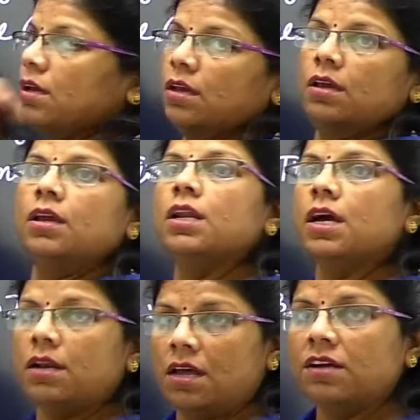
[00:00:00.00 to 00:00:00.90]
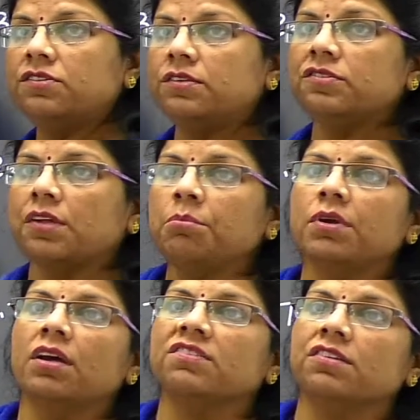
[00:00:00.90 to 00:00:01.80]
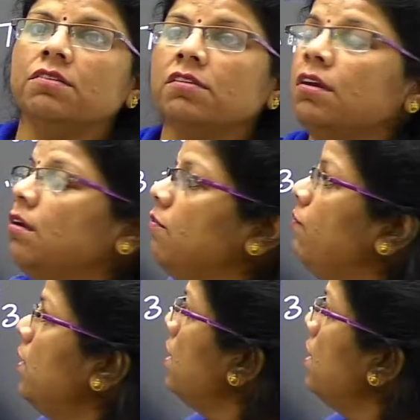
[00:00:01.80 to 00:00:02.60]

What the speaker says: In our last some classes we have